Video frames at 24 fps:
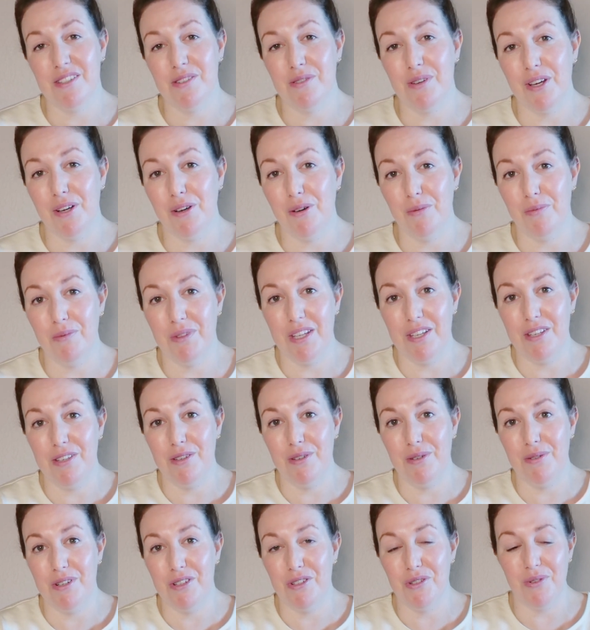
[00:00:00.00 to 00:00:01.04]
So I hope that
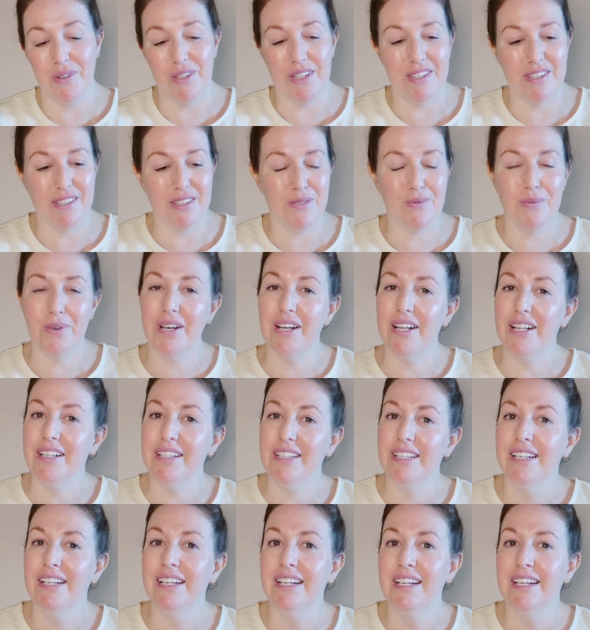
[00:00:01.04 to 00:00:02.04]
you enjoy this as well.